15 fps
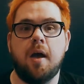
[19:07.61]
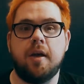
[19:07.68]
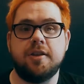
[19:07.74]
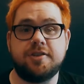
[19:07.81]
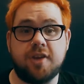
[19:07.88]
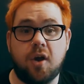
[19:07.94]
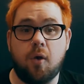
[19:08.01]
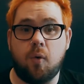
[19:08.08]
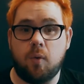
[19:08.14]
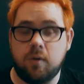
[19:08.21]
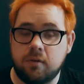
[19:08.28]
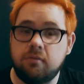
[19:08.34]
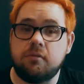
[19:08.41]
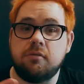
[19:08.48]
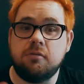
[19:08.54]

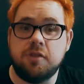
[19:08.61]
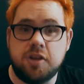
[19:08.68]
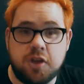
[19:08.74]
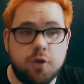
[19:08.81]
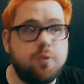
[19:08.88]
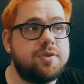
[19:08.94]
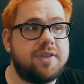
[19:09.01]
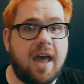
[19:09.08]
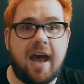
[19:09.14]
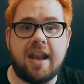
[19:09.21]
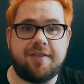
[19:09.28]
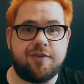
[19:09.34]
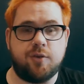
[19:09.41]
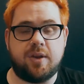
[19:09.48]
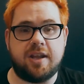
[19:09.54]
So use that
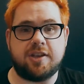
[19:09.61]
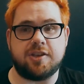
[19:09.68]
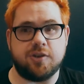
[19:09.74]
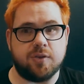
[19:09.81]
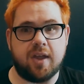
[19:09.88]
if you need to.